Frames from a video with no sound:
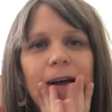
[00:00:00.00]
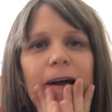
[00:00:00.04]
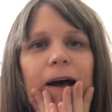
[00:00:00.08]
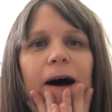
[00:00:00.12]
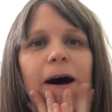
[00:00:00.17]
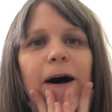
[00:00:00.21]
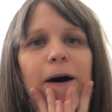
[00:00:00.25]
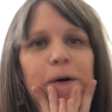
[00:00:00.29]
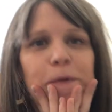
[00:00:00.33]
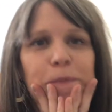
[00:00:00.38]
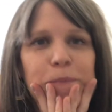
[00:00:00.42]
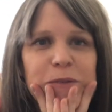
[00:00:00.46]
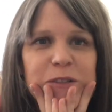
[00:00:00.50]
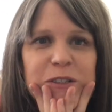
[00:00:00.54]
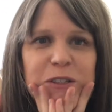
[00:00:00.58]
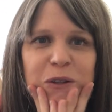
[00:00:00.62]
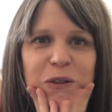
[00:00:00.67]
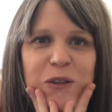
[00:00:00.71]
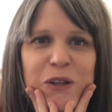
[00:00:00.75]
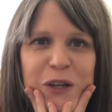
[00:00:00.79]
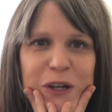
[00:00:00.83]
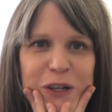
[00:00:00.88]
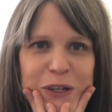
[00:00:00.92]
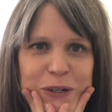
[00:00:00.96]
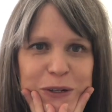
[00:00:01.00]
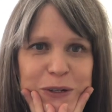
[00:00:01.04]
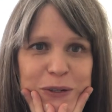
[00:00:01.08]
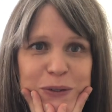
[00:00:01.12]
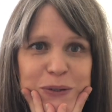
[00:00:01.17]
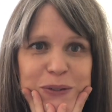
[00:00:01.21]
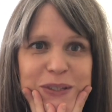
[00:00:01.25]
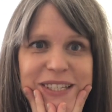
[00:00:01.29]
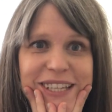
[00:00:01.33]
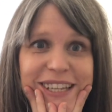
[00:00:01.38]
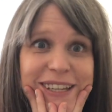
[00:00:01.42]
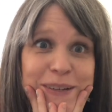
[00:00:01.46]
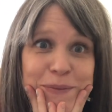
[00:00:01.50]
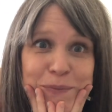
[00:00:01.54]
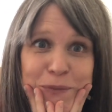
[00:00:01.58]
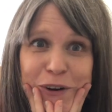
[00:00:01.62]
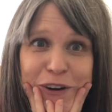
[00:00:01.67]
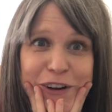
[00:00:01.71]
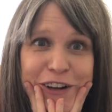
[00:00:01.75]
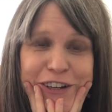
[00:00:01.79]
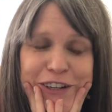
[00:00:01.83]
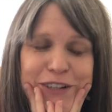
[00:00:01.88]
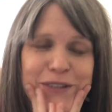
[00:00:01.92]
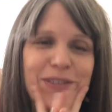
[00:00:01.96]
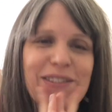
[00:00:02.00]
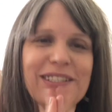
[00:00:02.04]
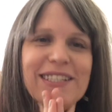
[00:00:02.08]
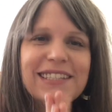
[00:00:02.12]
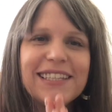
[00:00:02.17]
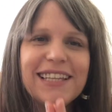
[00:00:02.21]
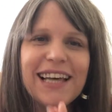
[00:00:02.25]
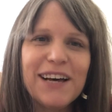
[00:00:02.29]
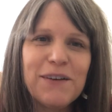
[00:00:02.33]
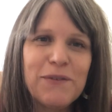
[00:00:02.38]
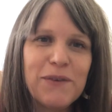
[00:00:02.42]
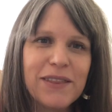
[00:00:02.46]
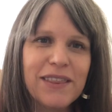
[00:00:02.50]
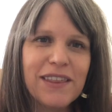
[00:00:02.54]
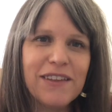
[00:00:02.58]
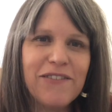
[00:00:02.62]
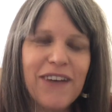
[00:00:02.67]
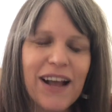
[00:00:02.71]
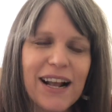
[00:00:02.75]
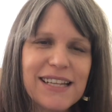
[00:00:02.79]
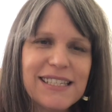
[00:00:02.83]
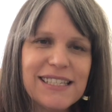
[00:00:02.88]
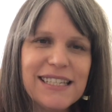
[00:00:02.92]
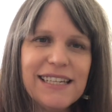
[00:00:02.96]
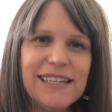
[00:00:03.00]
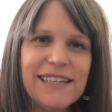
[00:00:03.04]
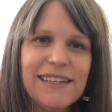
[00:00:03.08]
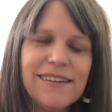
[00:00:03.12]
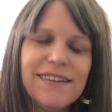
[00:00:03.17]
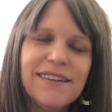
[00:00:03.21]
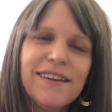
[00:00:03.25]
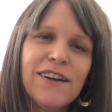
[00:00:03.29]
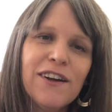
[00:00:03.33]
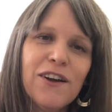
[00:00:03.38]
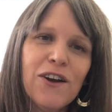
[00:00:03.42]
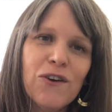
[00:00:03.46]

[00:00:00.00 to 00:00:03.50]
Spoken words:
So the good news, more good news, is that with the vaccine